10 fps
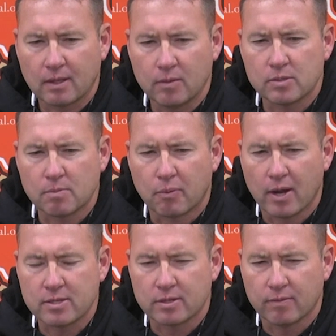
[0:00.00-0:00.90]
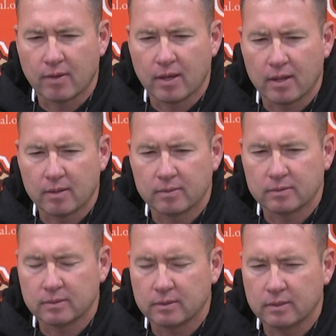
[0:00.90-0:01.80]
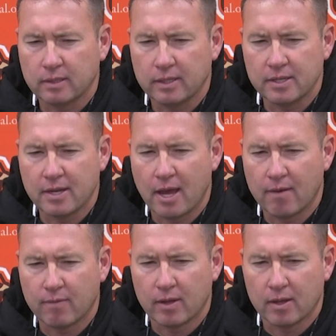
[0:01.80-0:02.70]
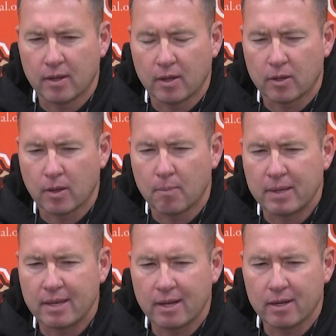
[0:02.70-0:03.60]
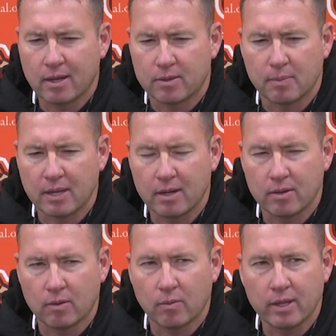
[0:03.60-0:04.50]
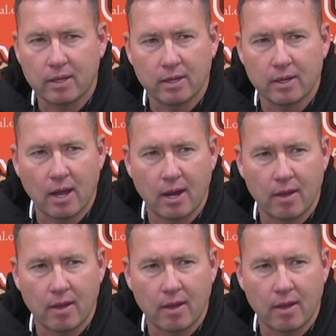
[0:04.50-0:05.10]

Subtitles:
He was impressive. He didn't have a beginning. At the beginning of the week, he did not